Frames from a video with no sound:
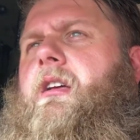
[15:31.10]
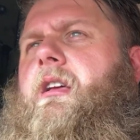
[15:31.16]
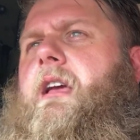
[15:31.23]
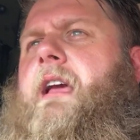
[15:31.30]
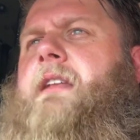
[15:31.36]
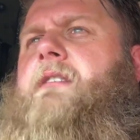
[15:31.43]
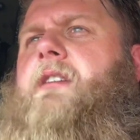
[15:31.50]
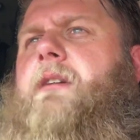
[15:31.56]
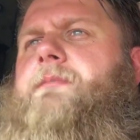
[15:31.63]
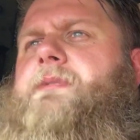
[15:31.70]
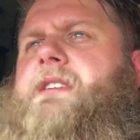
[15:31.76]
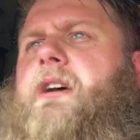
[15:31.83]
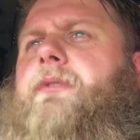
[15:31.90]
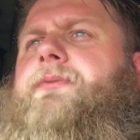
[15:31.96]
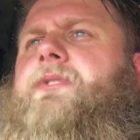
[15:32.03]
end up
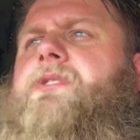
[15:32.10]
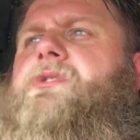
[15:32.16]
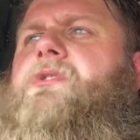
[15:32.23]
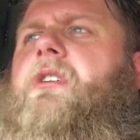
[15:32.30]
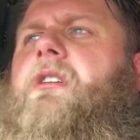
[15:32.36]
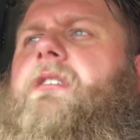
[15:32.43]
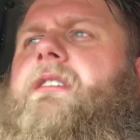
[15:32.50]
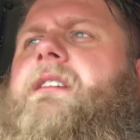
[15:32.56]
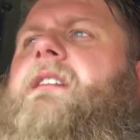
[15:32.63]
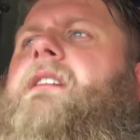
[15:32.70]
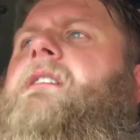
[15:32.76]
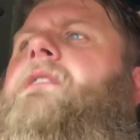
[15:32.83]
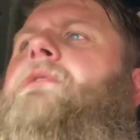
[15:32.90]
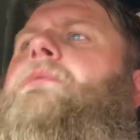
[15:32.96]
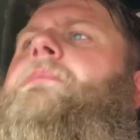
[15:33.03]
self-destructing a
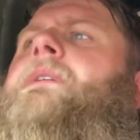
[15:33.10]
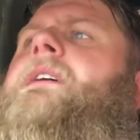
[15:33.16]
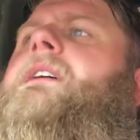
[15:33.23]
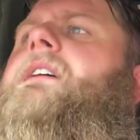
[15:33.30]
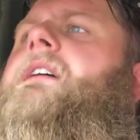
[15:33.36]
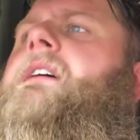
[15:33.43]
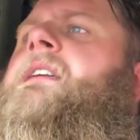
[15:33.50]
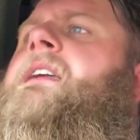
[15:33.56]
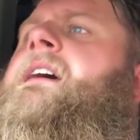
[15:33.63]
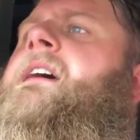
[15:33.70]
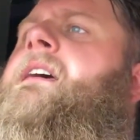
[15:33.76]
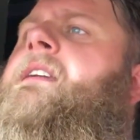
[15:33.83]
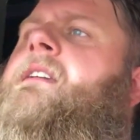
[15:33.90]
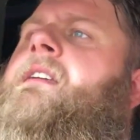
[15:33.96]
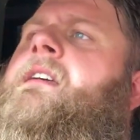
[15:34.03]
little bit, and
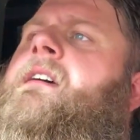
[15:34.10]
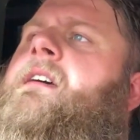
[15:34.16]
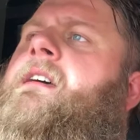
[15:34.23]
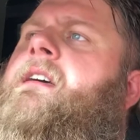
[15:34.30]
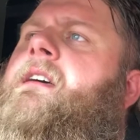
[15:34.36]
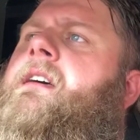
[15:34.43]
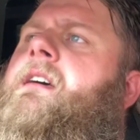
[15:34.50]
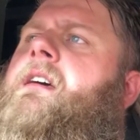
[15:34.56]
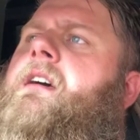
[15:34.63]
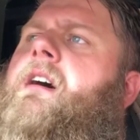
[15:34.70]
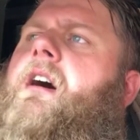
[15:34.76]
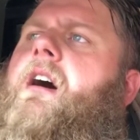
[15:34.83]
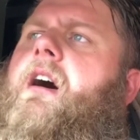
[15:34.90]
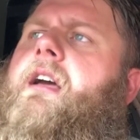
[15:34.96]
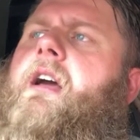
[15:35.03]
then
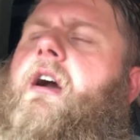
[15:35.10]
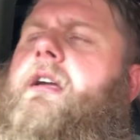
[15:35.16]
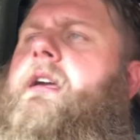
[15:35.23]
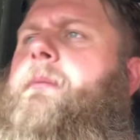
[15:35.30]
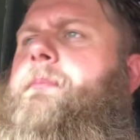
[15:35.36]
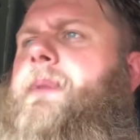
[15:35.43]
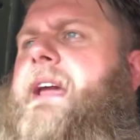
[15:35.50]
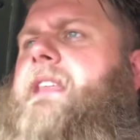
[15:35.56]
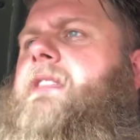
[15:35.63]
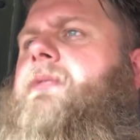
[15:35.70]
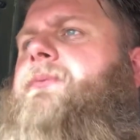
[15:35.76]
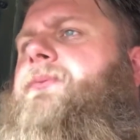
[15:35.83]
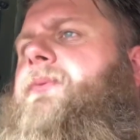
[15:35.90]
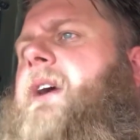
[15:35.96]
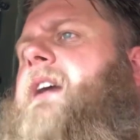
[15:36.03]
I can be the
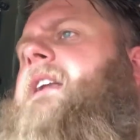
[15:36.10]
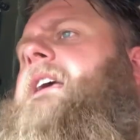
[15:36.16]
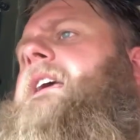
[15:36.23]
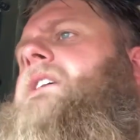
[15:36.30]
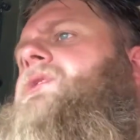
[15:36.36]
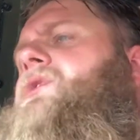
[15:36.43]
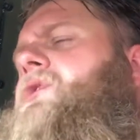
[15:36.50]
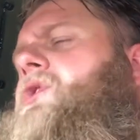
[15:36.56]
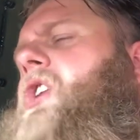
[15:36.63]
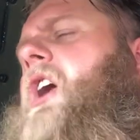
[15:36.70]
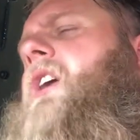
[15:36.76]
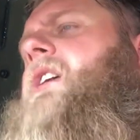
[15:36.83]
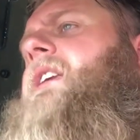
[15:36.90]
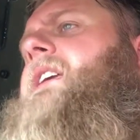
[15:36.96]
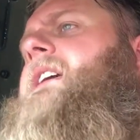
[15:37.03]
funny,
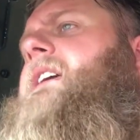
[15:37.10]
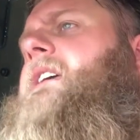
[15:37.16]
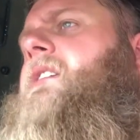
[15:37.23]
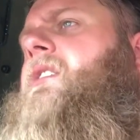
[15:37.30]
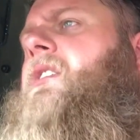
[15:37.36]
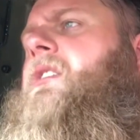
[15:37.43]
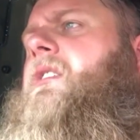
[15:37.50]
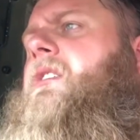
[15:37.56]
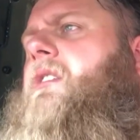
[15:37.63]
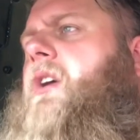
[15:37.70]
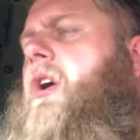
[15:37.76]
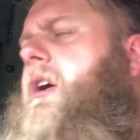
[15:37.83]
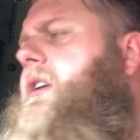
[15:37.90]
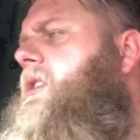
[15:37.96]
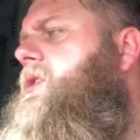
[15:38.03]
chuckly
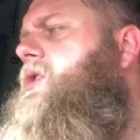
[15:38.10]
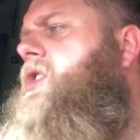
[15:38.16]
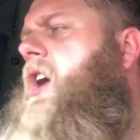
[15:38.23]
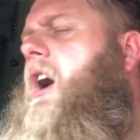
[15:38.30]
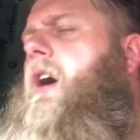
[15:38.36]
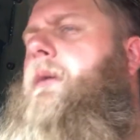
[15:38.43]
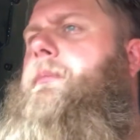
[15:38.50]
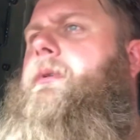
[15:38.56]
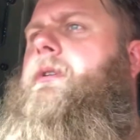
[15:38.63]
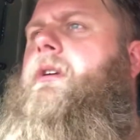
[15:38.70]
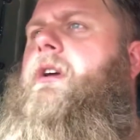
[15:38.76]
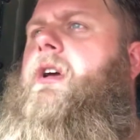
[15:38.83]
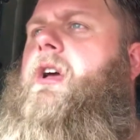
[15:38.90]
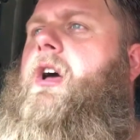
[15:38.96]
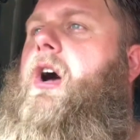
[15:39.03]
kind of chub, and
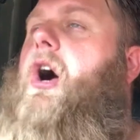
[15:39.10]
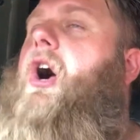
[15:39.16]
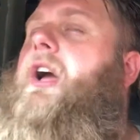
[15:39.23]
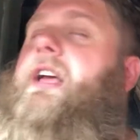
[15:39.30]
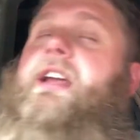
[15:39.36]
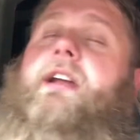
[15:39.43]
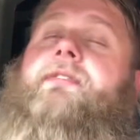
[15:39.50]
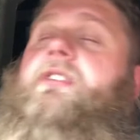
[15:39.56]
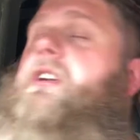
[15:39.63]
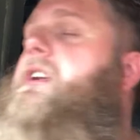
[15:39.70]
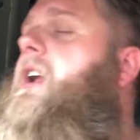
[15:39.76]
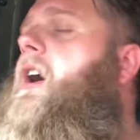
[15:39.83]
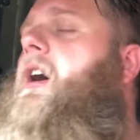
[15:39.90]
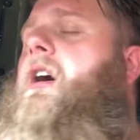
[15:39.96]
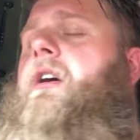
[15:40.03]
I can have a
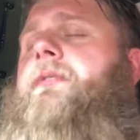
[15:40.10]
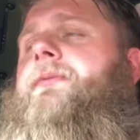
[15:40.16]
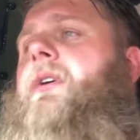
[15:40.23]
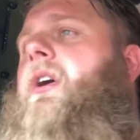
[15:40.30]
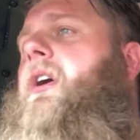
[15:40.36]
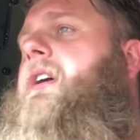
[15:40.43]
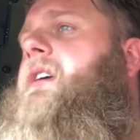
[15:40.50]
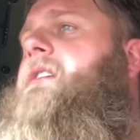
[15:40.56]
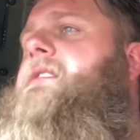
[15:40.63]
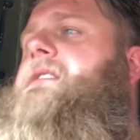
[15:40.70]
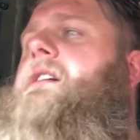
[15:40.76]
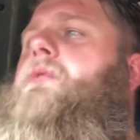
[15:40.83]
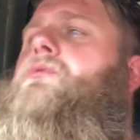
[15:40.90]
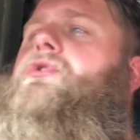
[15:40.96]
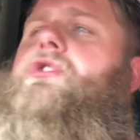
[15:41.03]
laugh, I can
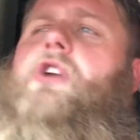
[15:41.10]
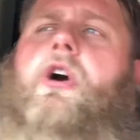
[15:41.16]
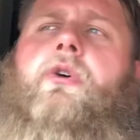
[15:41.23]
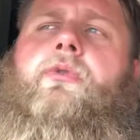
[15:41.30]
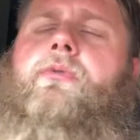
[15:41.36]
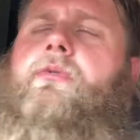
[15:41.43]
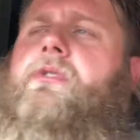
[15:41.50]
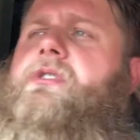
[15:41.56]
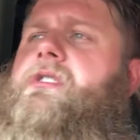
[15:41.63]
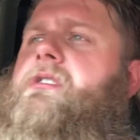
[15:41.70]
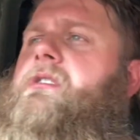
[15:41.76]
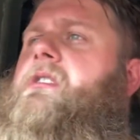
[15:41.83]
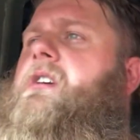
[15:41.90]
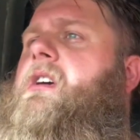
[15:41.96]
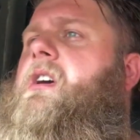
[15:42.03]
tell jokes,
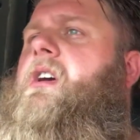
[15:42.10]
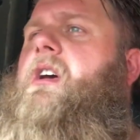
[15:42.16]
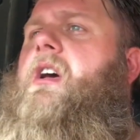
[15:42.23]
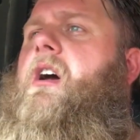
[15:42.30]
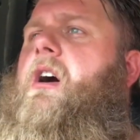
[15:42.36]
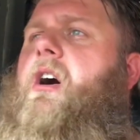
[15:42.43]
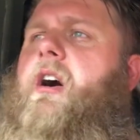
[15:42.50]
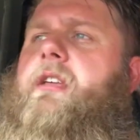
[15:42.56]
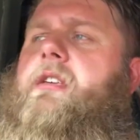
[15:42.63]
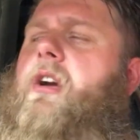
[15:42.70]
and I